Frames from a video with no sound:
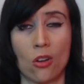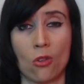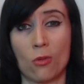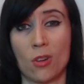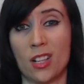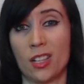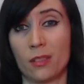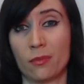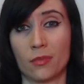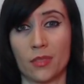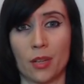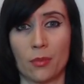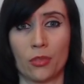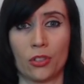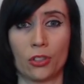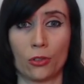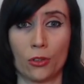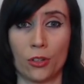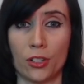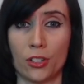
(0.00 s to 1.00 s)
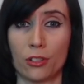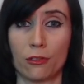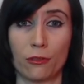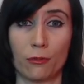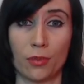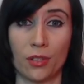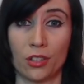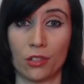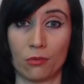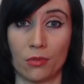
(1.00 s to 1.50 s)
well, I'm sorry to have
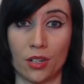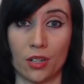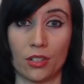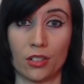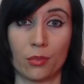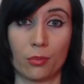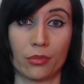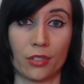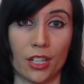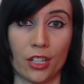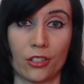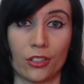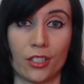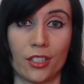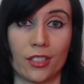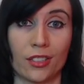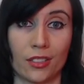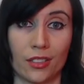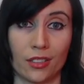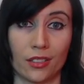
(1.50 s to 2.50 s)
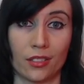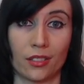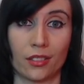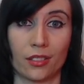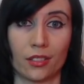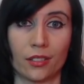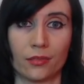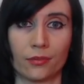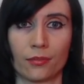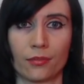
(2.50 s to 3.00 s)
been the one to break your
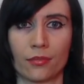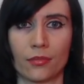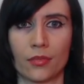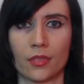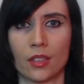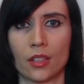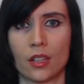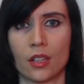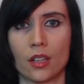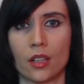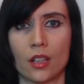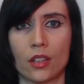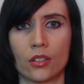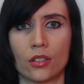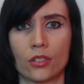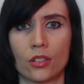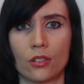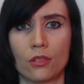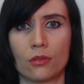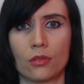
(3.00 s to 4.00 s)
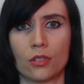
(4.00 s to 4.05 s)
innocence. So